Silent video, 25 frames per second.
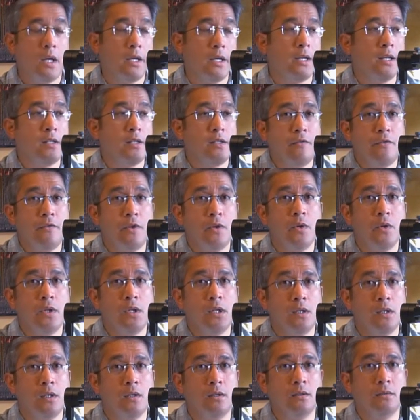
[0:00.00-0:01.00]
guess if you
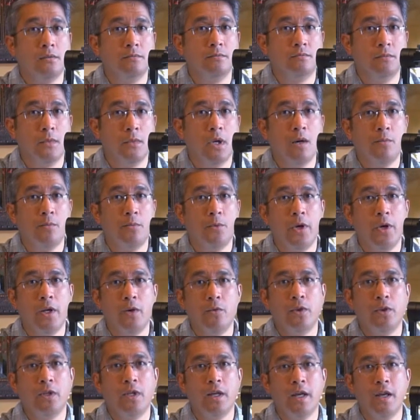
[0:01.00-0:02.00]
wanna
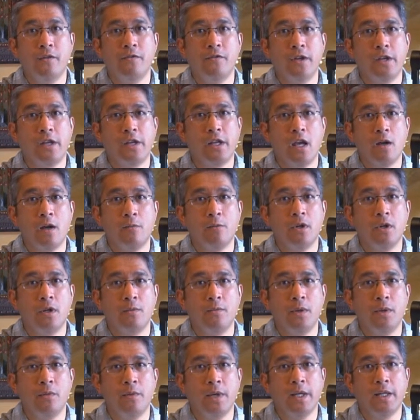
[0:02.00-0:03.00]
operate with a heavier
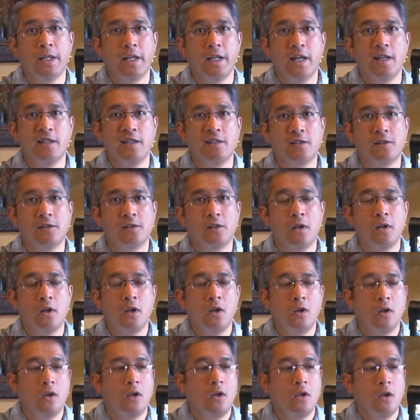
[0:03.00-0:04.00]
camera, be my guest.
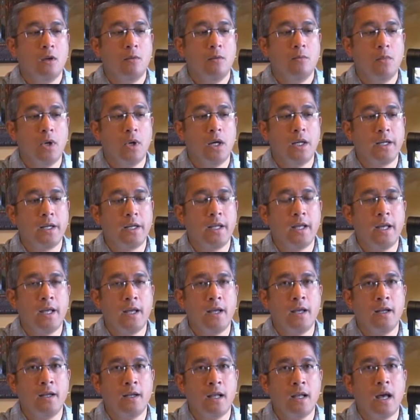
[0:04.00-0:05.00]
But
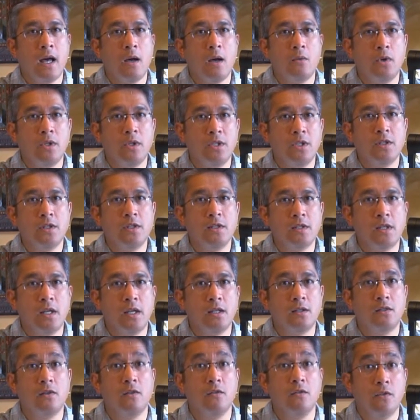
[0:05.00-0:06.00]
again, I would just
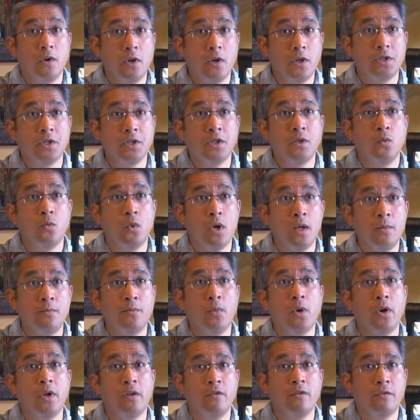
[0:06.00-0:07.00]
stick to version
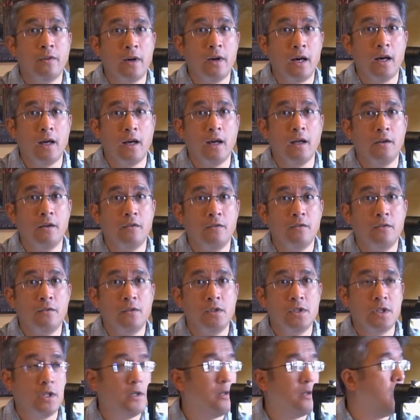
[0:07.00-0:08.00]

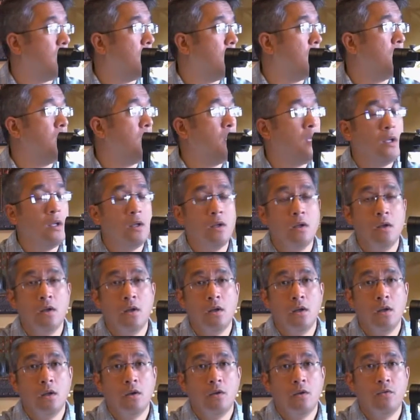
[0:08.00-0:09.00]
1.5.0
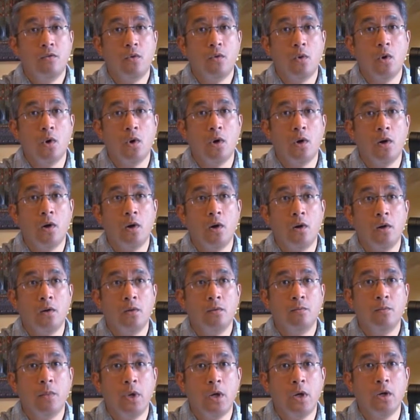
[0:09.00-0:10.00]

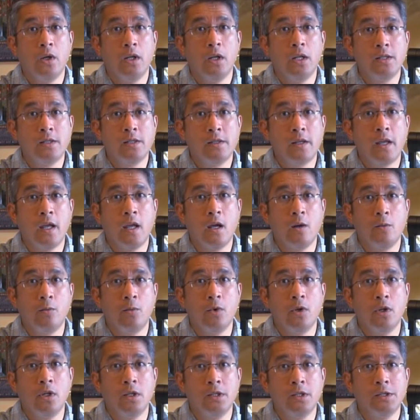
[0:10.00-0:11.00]
for mirrorless
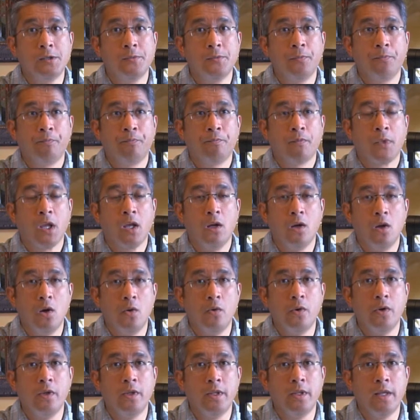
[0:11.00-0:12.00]
cameras
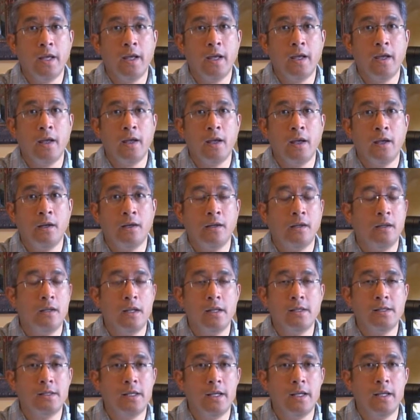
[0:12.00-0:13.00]
lower than,
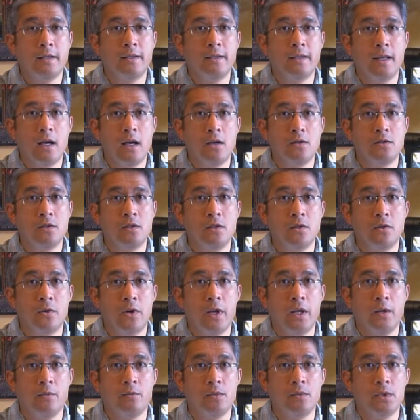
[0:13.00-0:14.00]
let's say, 1,000
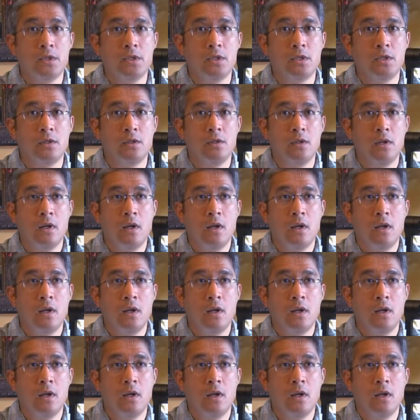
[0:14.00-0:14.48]
grams.